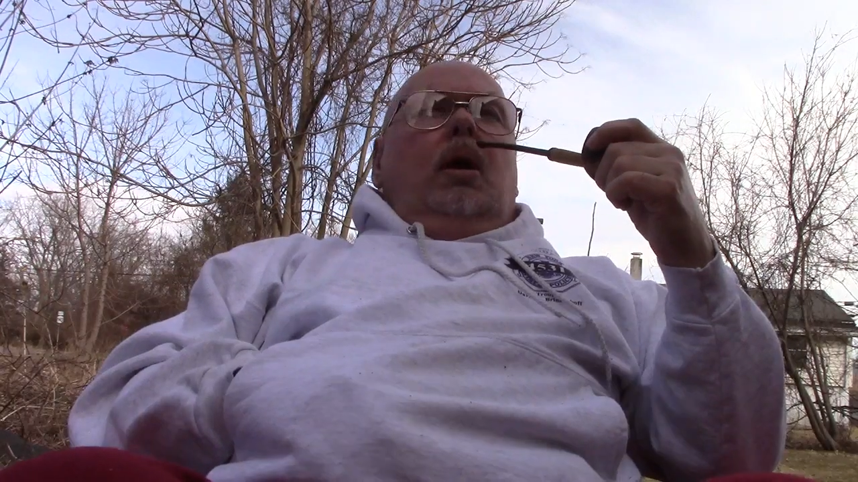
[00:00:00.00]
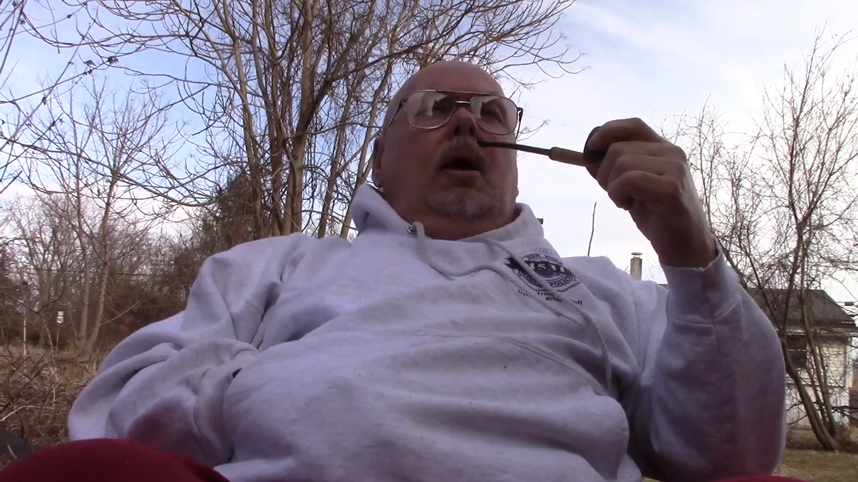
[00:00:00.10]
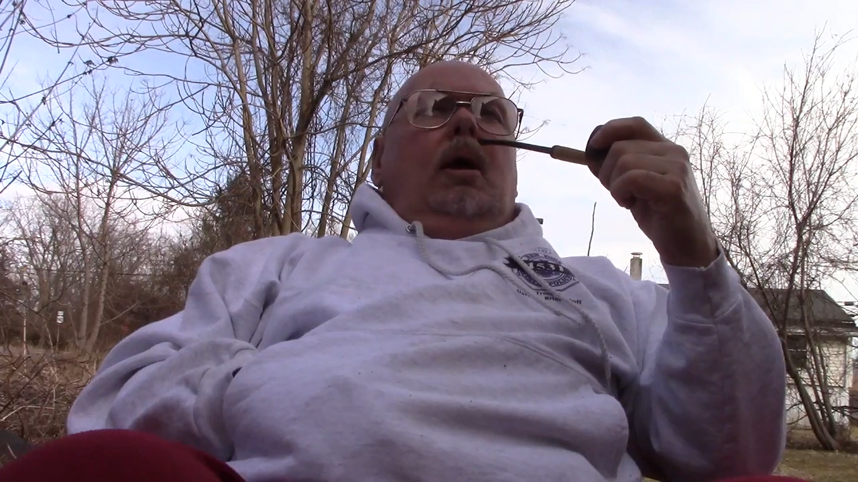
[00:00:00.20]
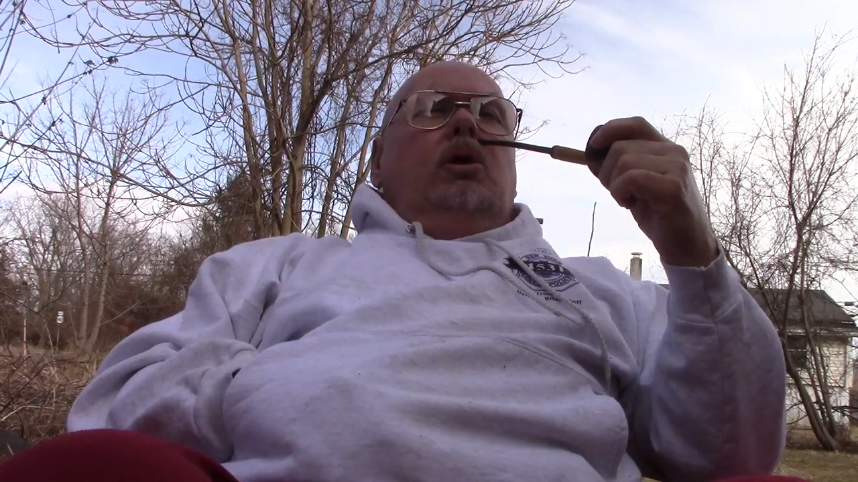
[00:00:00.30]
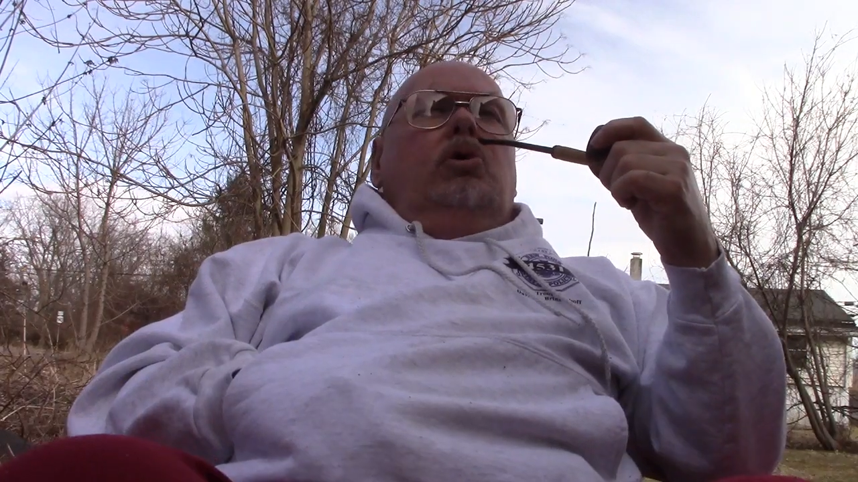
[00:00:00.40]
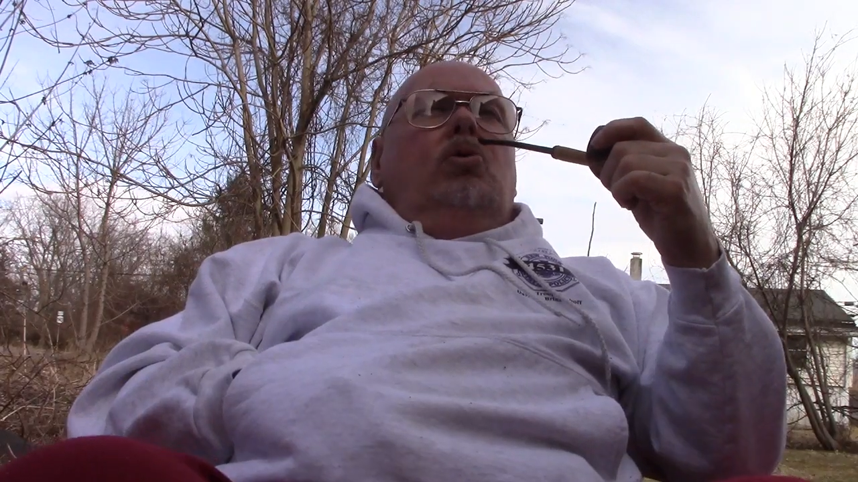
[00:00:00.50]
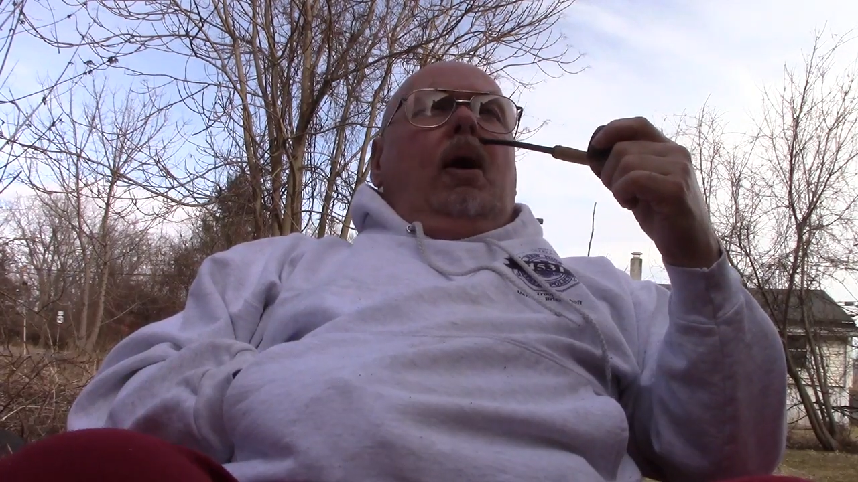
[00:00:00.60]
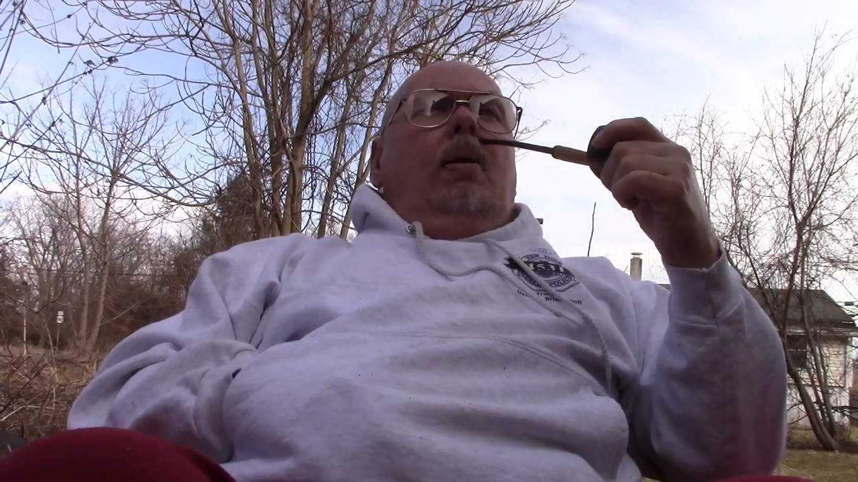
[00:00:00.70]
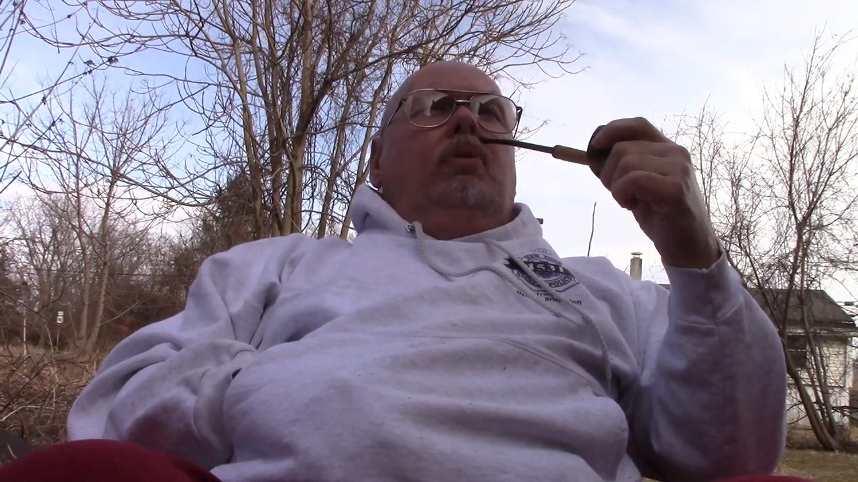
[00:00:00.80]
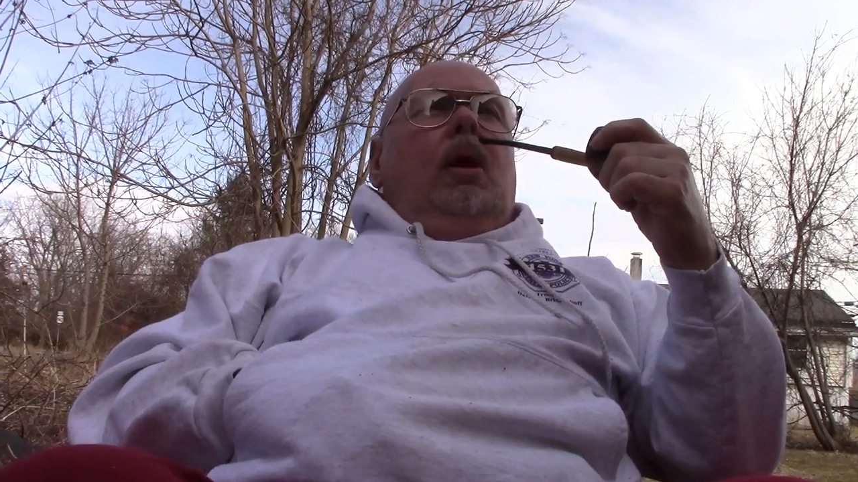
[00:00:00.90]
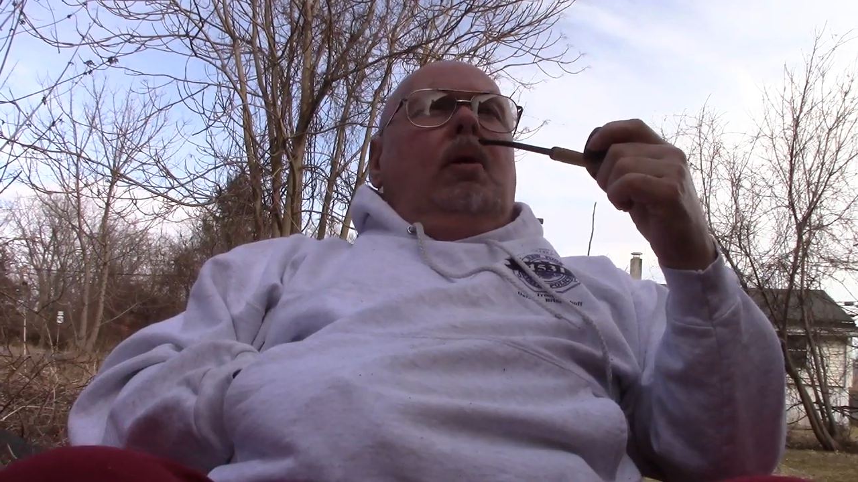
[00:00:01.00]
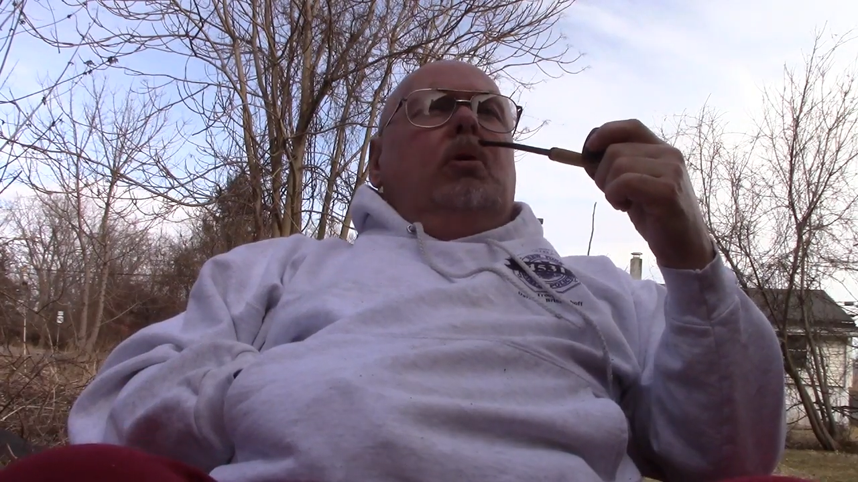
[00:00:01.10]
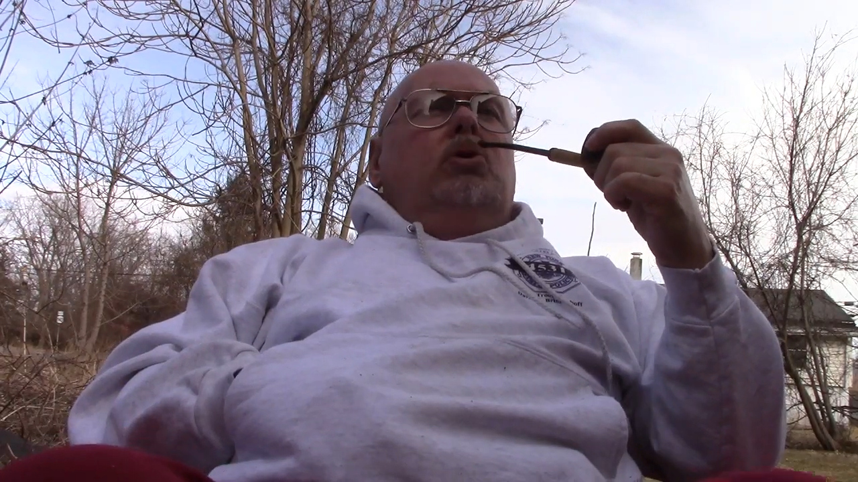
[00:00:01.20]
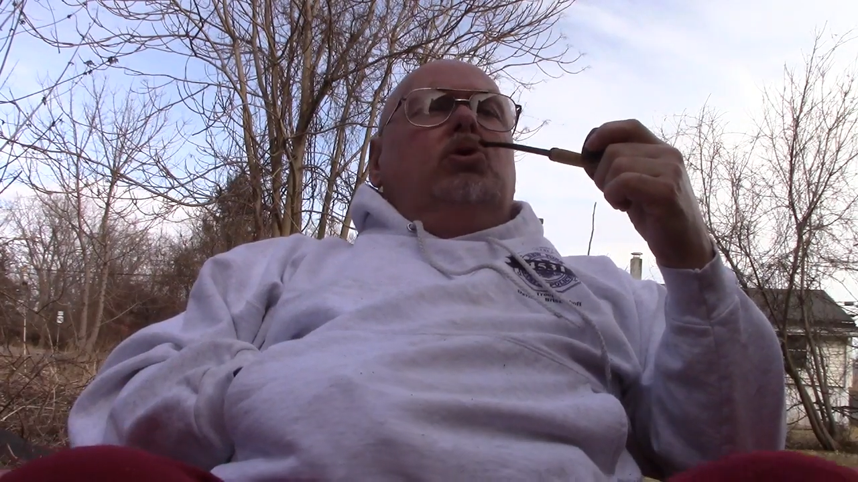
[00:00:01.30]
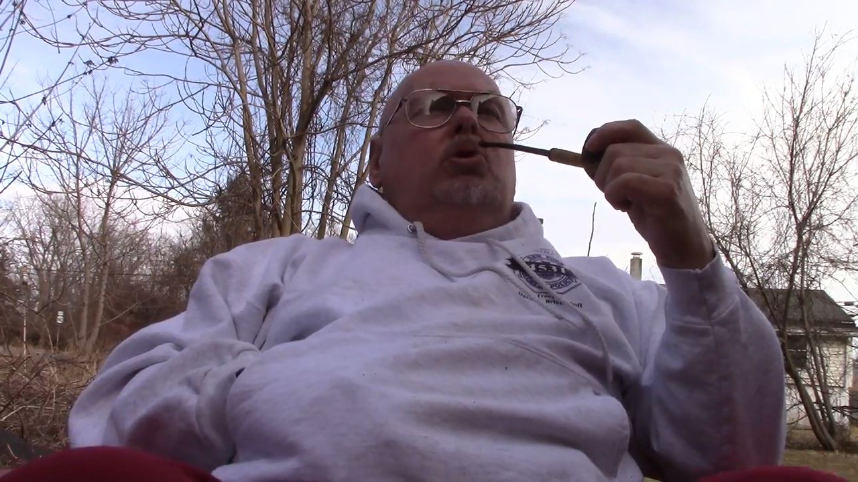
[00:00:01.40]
You have to have a